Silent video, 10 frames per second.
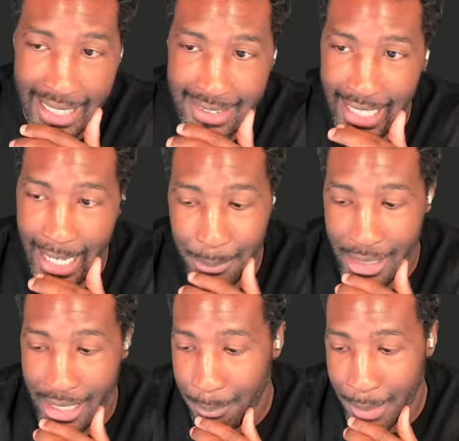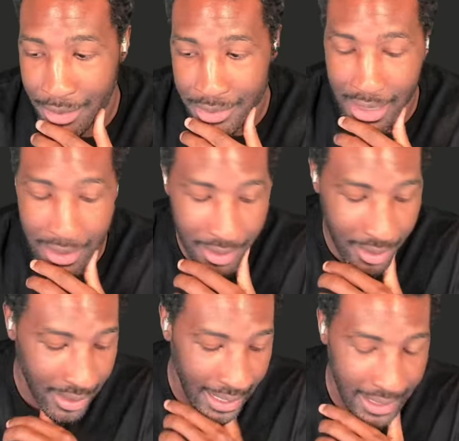app that I built. Other
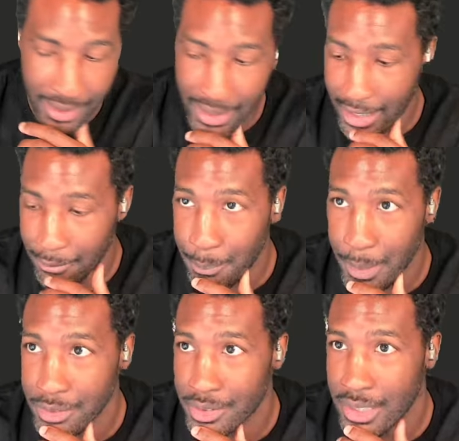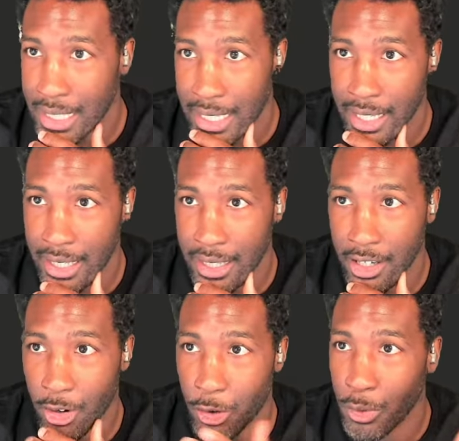than that, I've built a
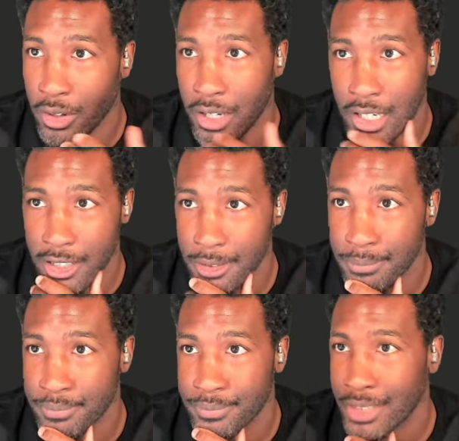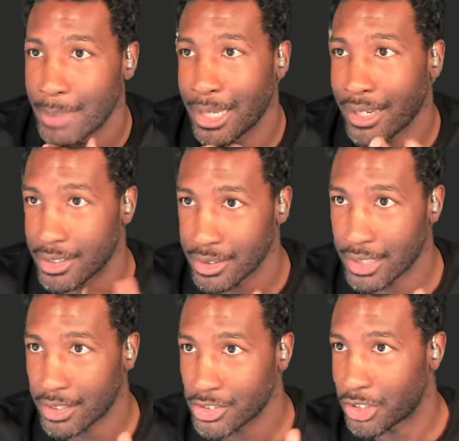whole I mean,
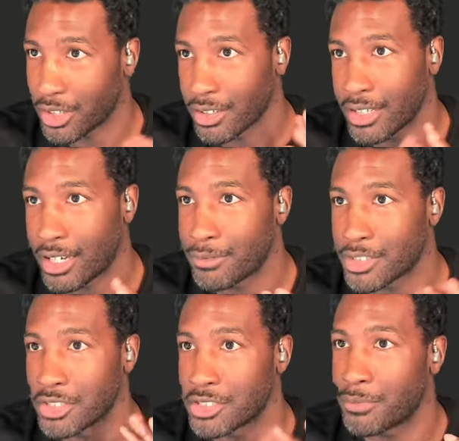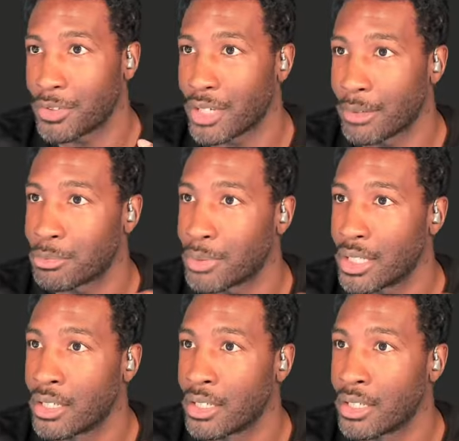I'll show y'all. I've shown this a few times, but